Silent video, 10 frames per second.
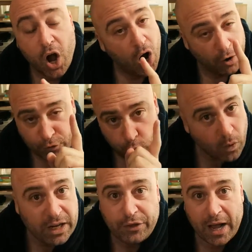of
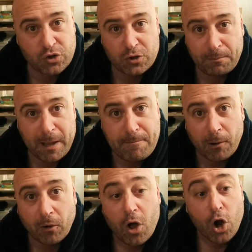20,000
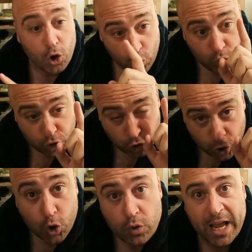people who
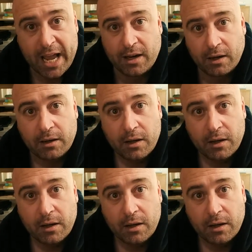tune in